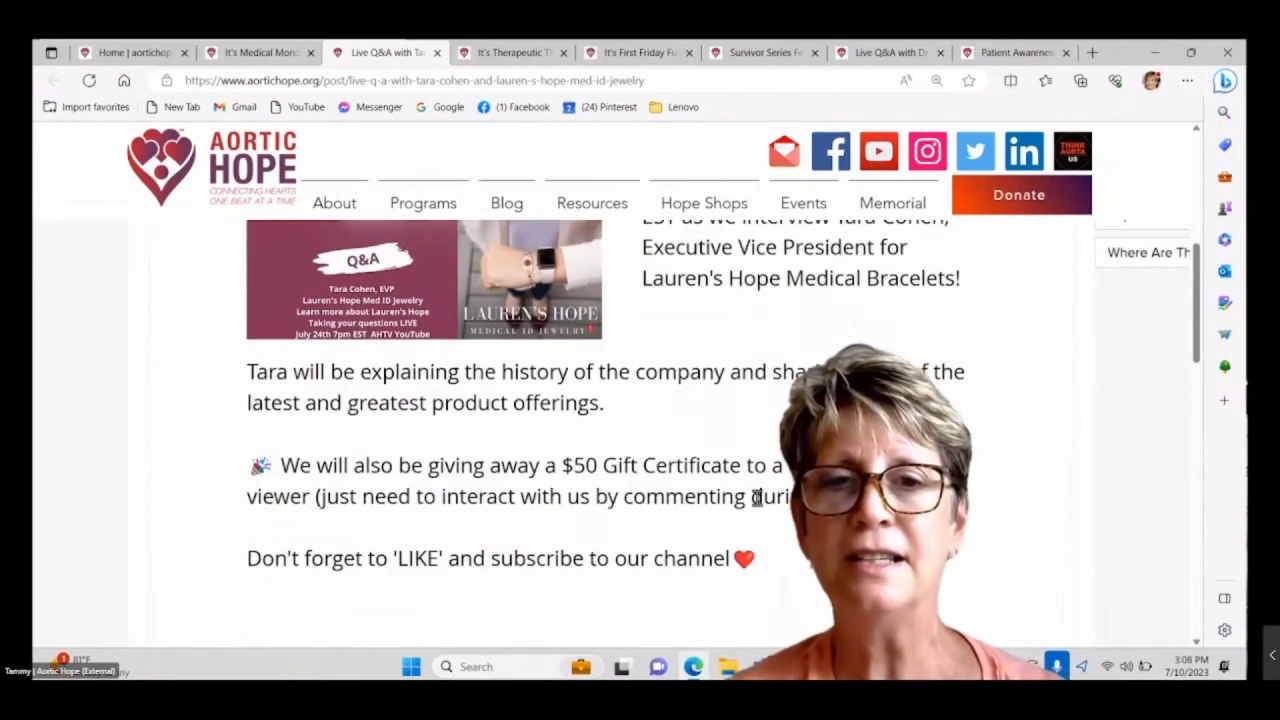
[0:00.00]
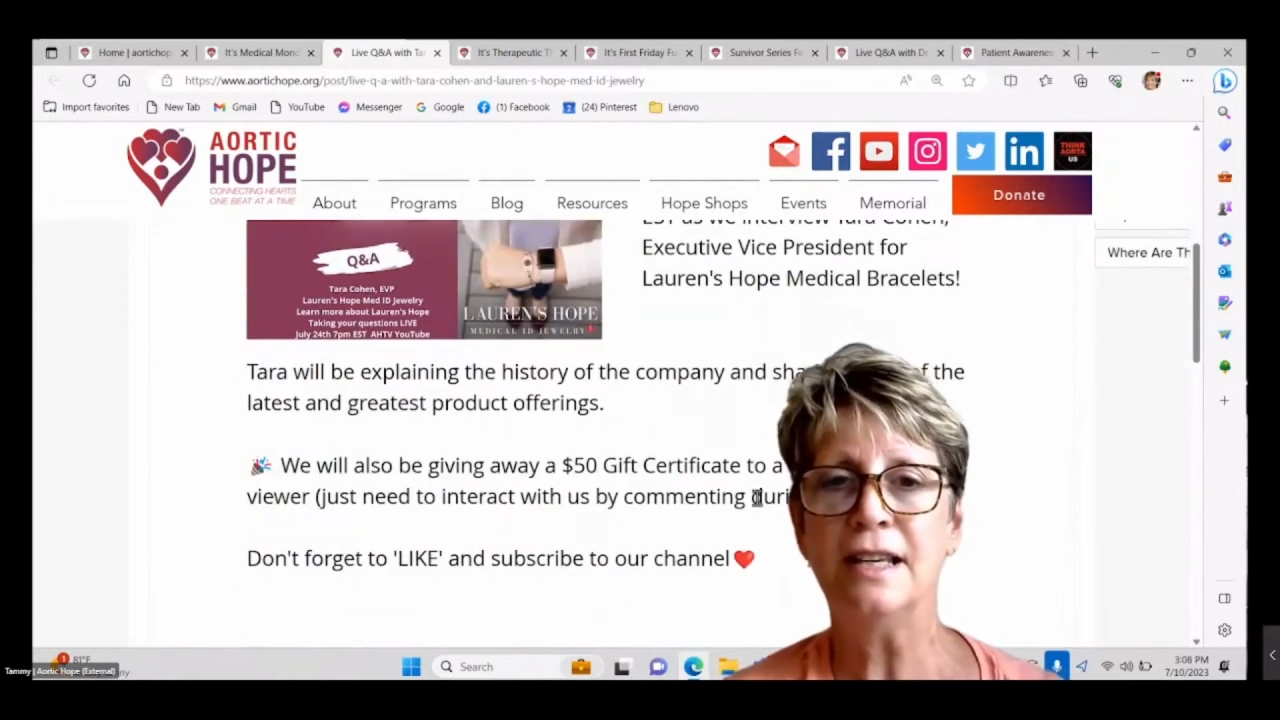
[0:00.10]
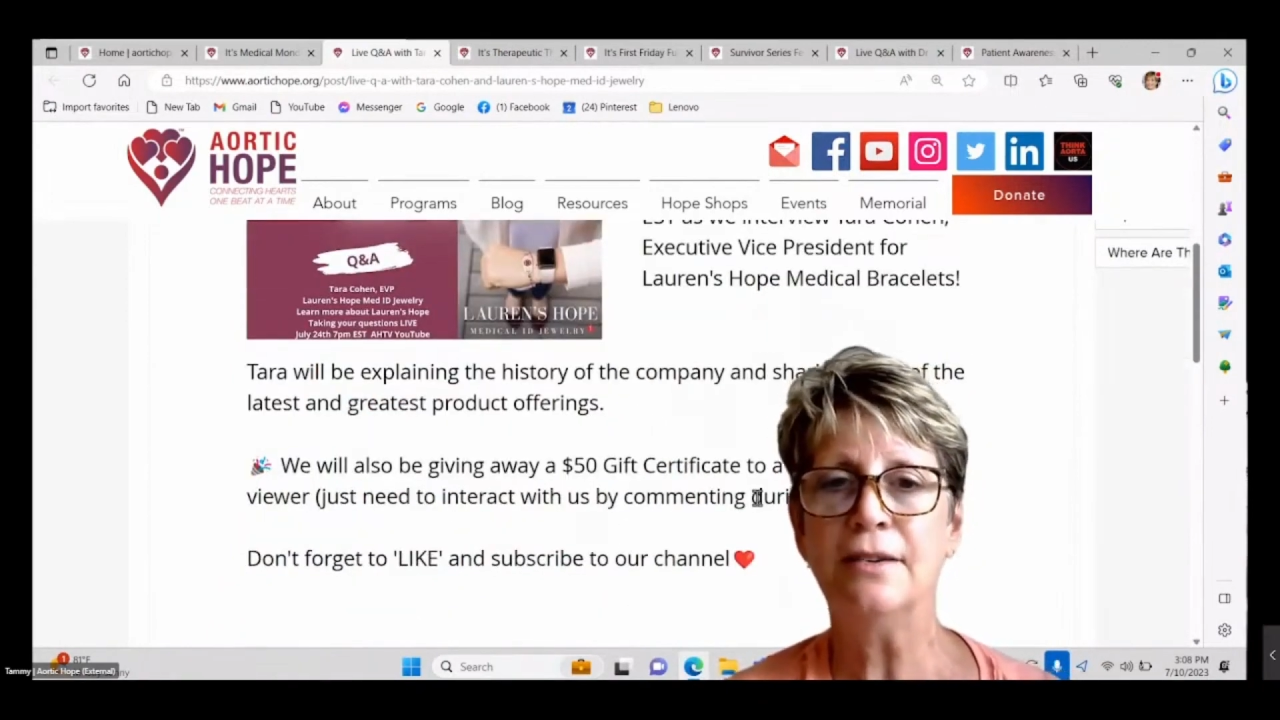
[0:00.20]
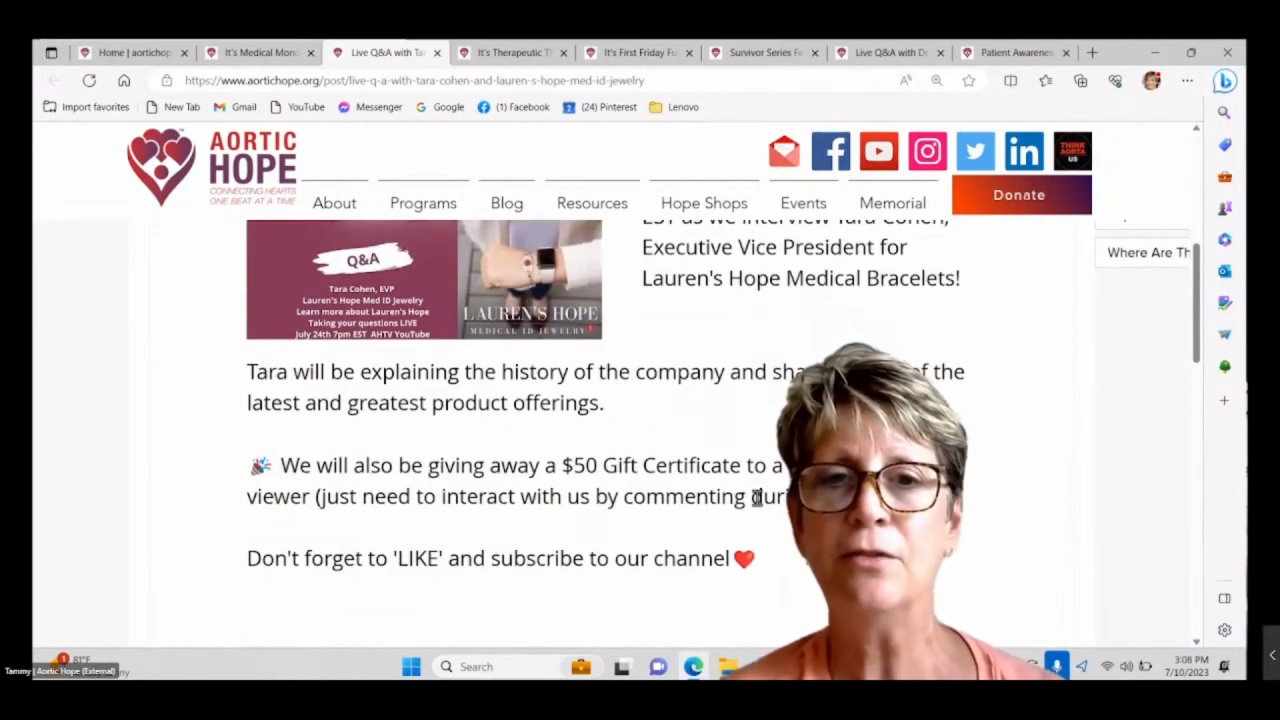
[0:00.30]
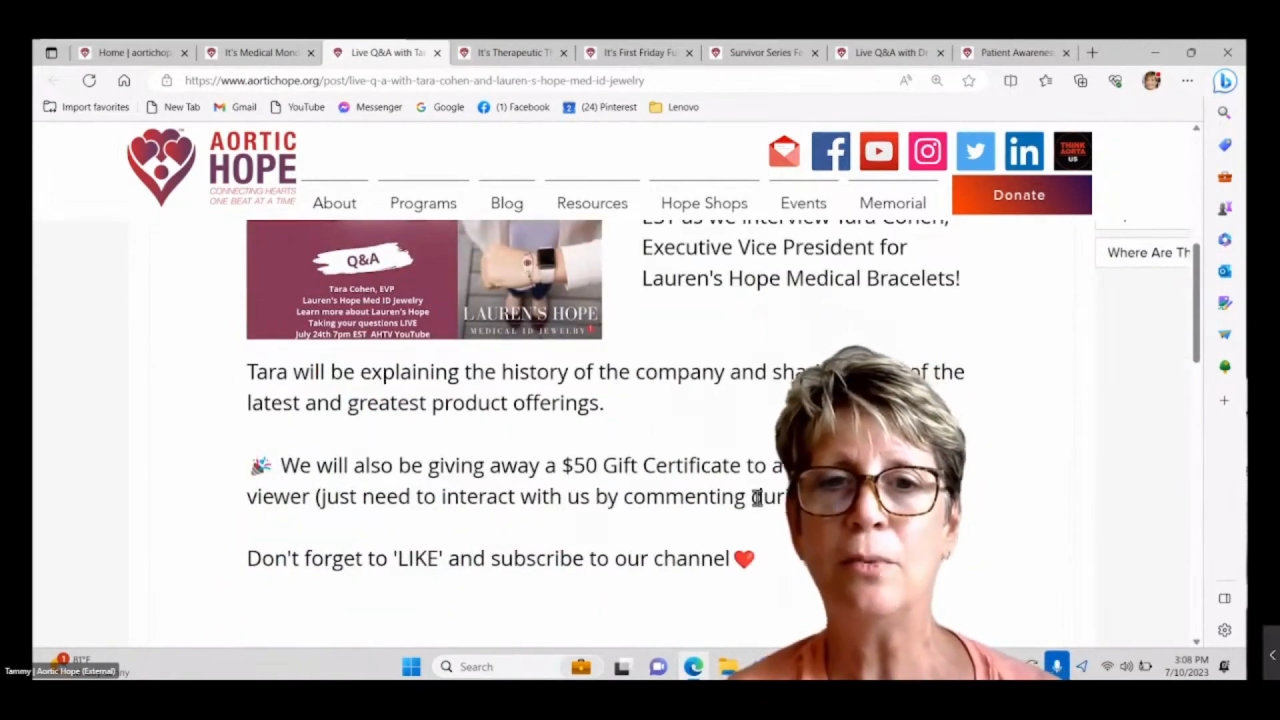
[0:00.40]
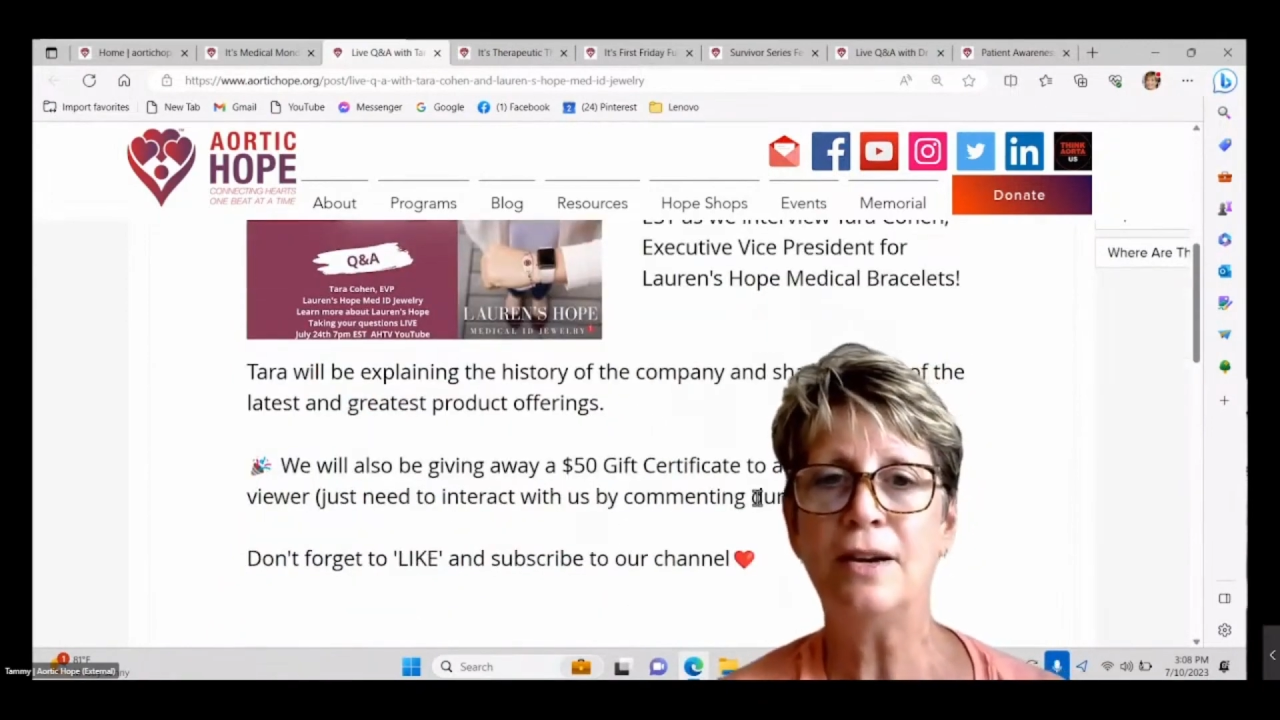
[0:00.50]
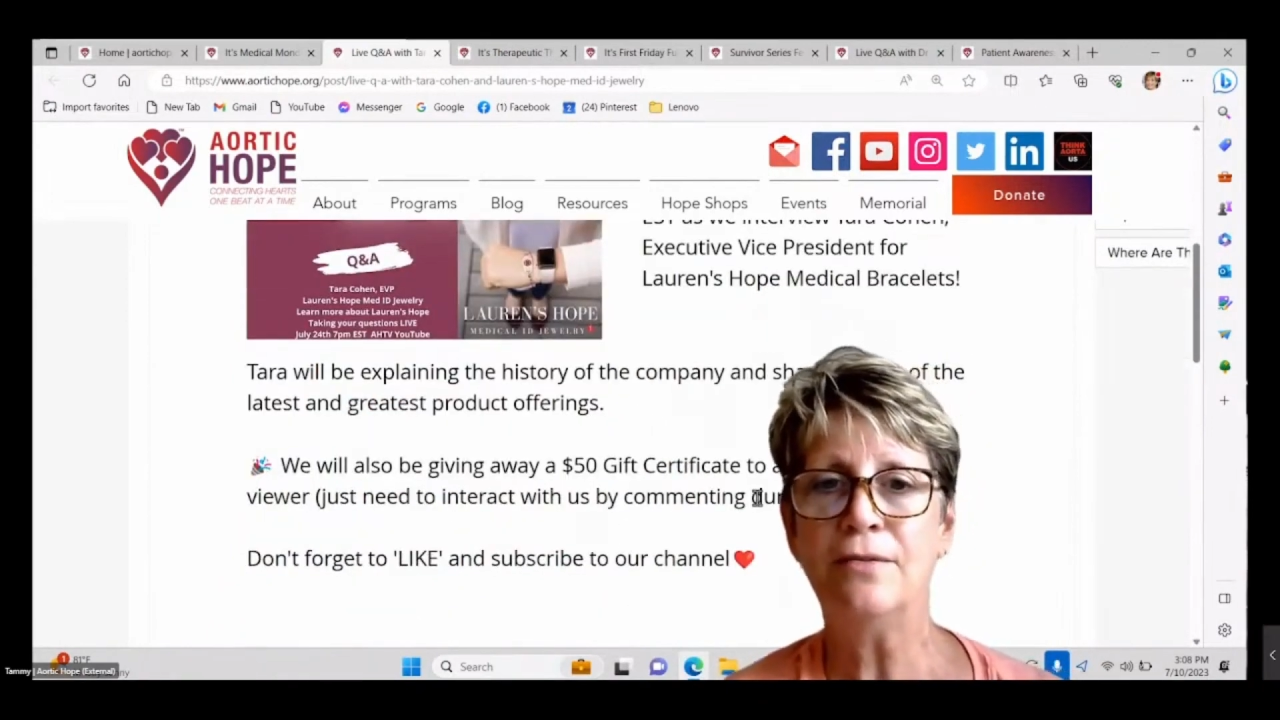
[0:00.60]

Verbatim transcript: did give away